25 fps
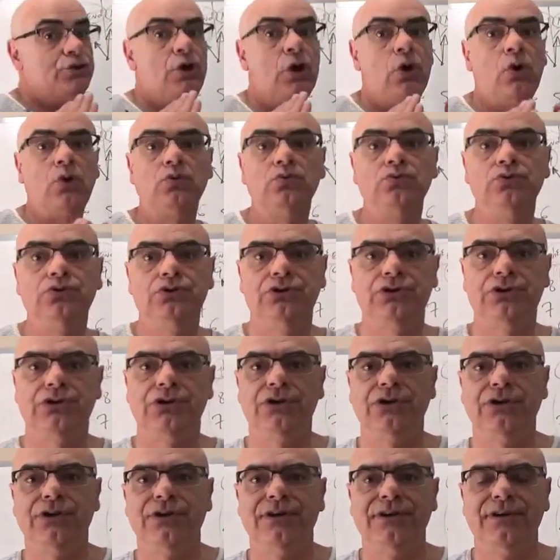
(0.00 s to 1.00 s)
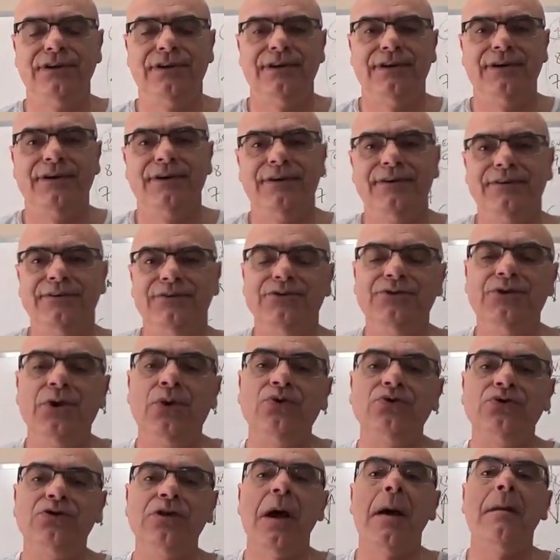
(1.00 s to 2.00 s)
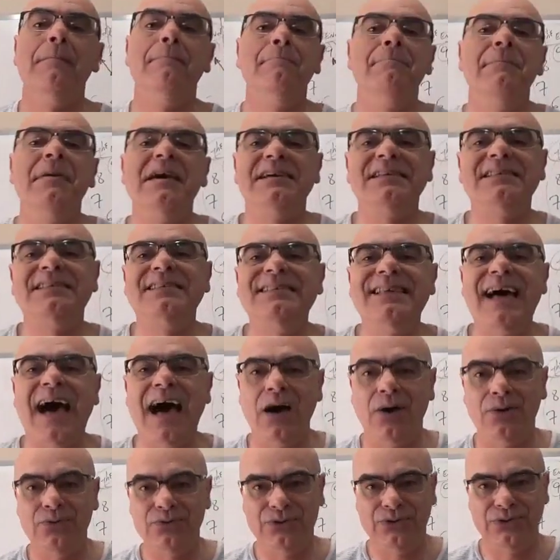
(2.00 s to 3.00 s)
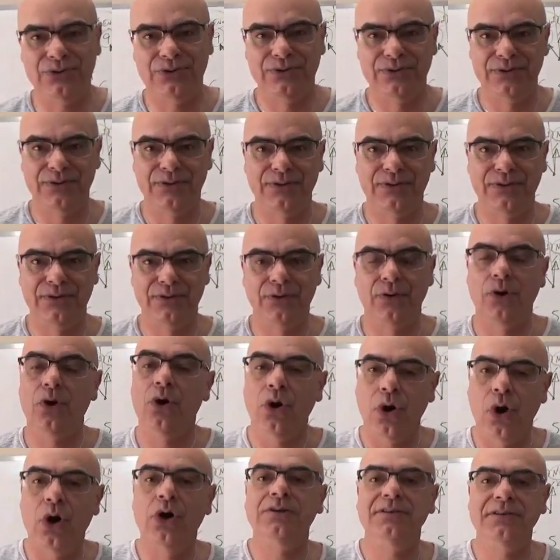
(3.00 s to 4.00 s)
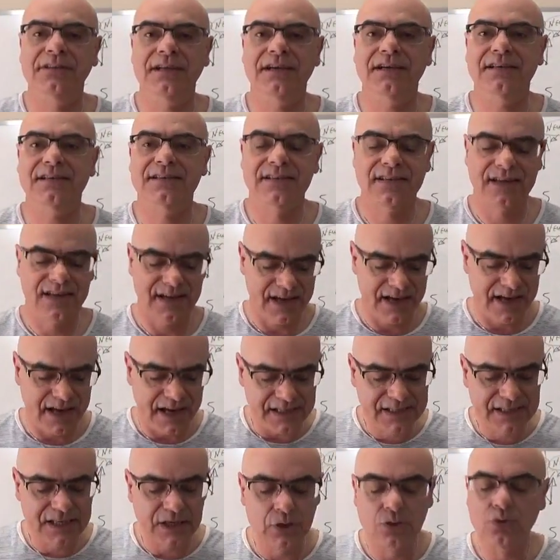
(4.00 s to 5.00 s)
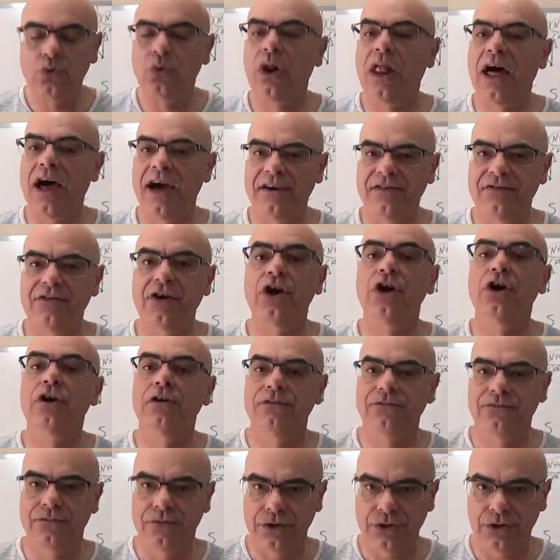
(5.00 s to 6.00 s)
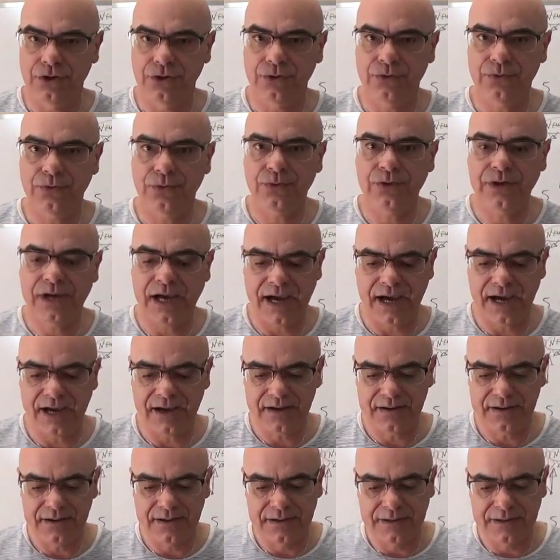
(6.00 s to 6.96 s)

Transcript: don't miss out on this. It's a new life for you, okay?